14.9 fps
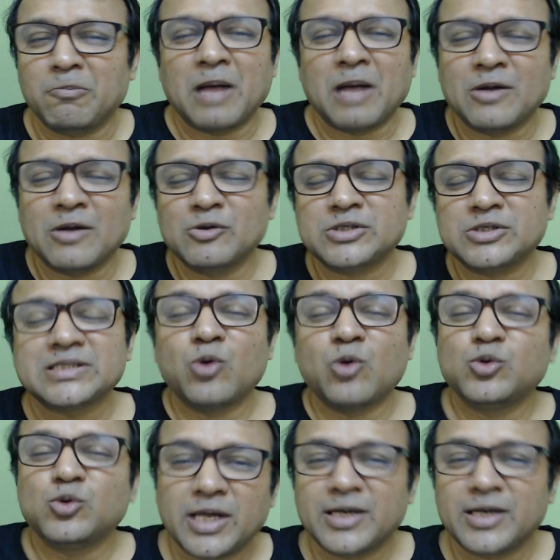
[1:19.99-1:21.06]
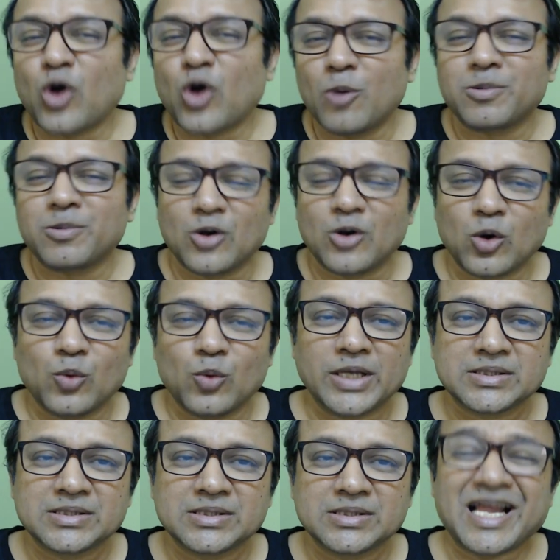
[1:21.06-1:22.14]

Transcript: I mean, I was just outside the top 10 always.